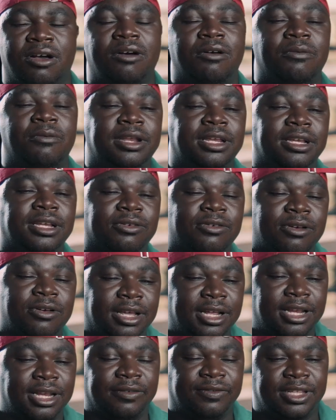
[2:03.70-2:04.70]
Oh, when
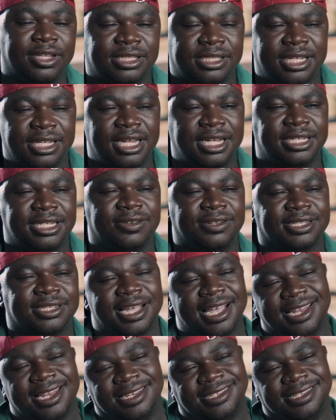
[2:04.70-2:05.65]
ROKI left the stage, I was kind